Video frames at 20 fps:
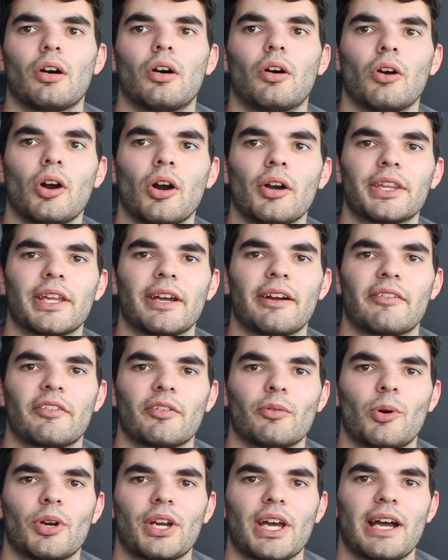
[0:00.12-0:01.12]
All right there,
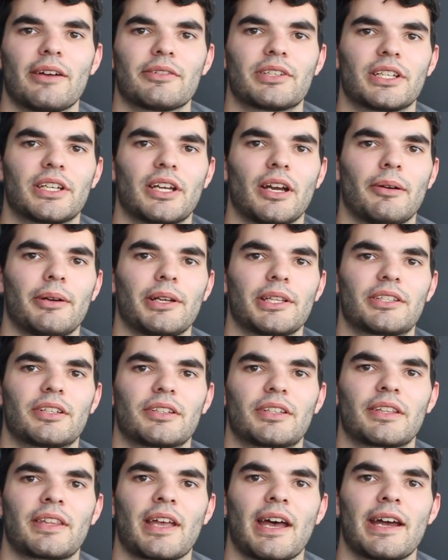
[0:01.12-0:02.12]
everyone. How's it going? So
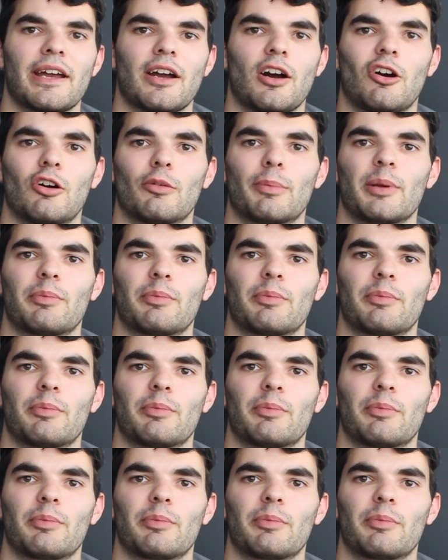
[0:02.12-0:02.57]
today I'll